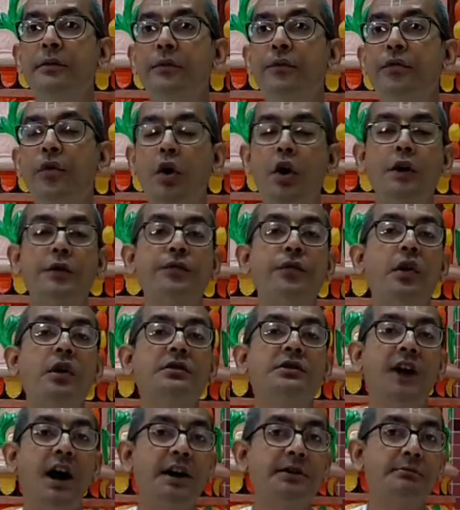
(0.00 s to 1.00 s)
fought
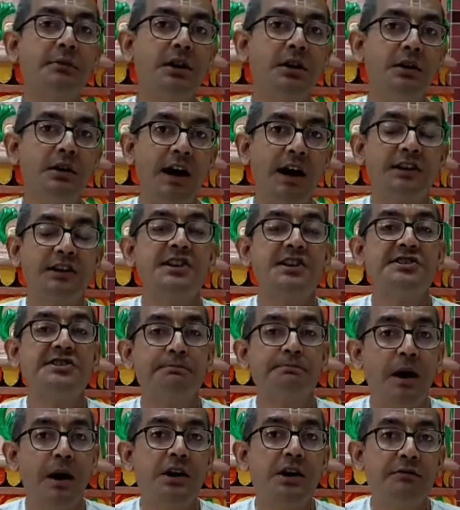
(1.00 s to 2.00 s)
for dharma. At least
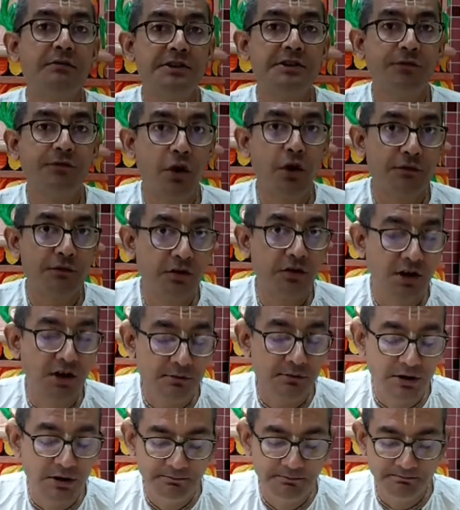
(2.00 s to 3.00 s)
the Pandavas fought for
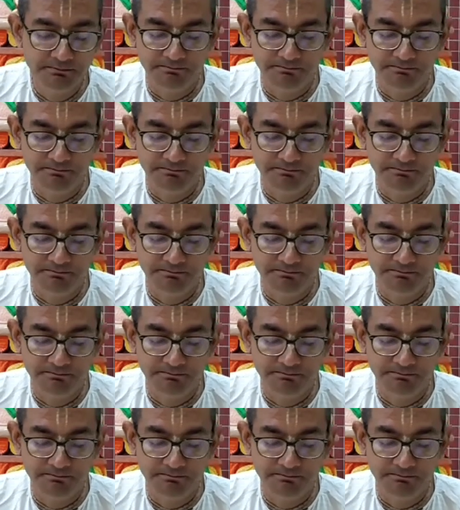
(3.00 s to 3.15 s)
dharma.